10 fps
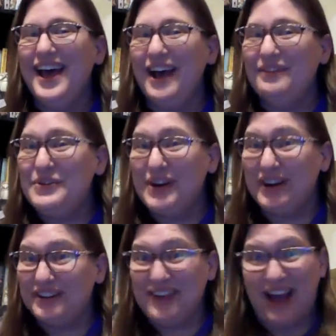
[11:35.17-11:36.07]
Have you
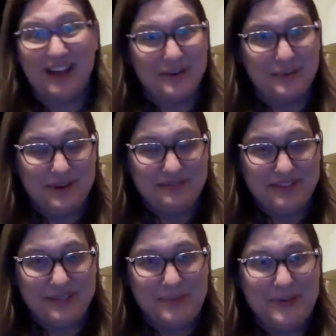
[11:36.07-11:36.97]
heard of either one of
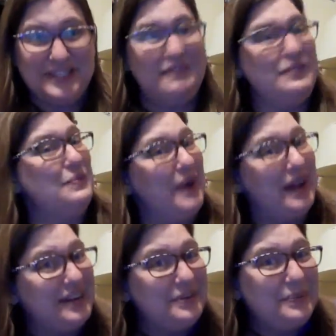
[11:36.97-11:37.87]
these books? Have you
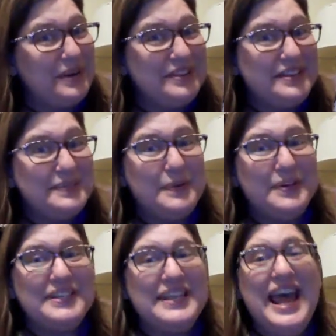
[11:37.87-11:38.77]
read either one of these
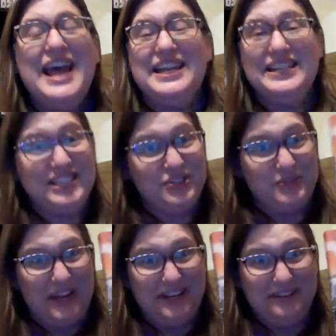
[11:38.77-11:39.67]
books? Did you
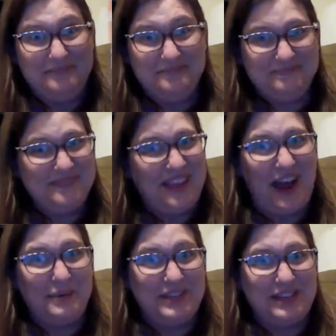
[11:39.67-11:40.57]
like them?
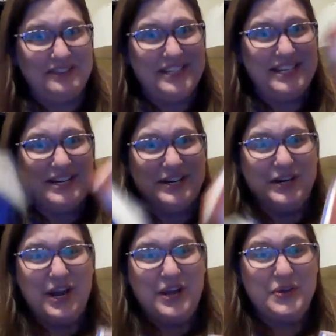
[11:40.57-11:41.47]
I would love to
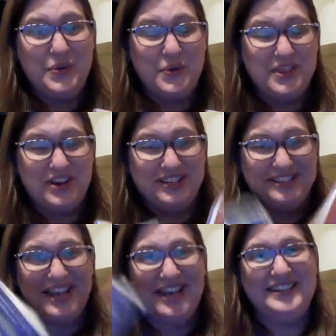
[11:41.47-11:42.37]
hear your
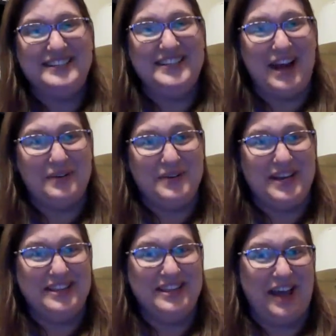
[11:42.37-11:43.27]
thoughts down
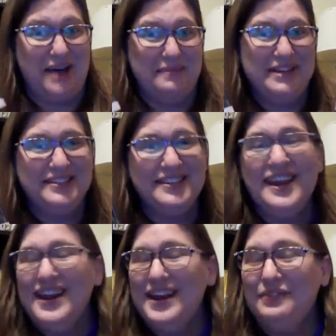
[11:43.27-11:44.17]
in the
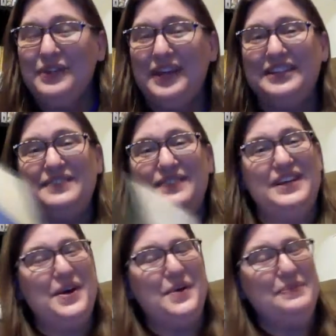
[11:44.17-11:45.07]
comments. If you like this
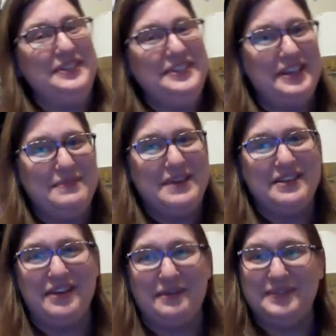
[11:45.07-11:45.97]
video, please give me a
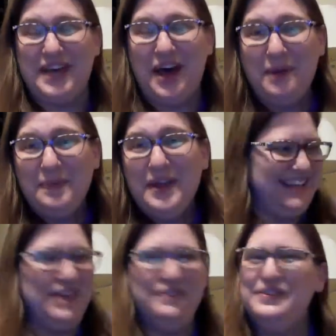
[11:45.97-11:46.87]
thumbs up.
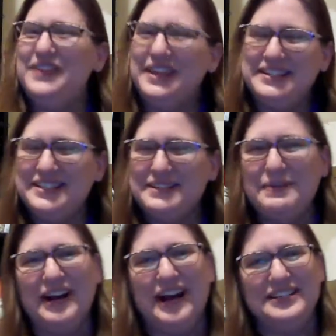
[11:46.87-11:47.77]
If you'd like to see
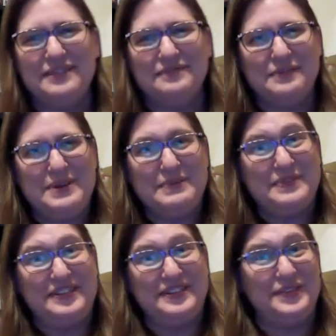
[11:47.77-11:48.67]
more content from me,
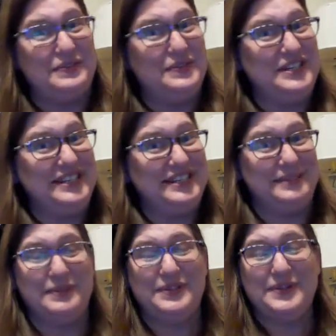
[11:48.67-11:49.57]
please feel free to
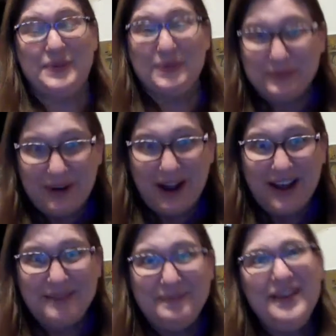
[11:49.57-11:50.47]

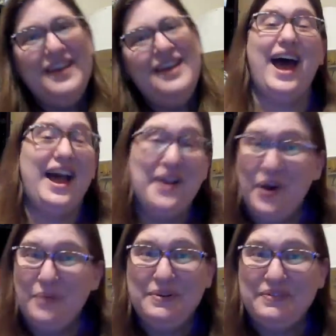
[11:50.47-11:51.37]
subscribe. I
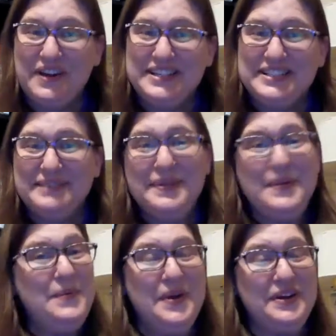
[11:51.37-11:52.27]
hope you're finding
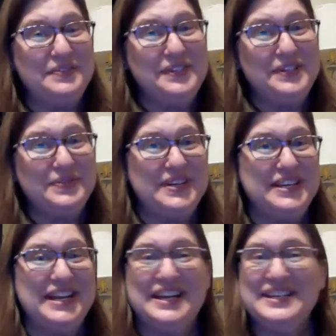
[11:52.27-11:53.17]
something wonderful to
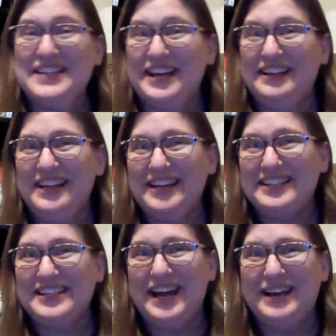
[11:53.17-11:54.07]
read. And until
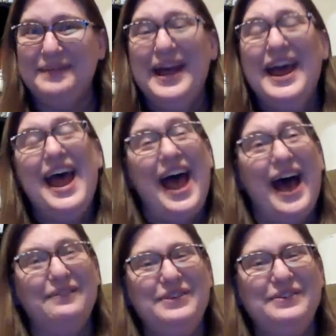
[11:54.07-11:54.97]
next time,
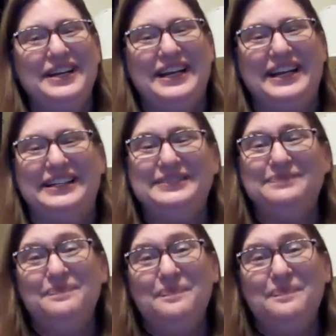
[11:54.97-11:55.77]
happy reading.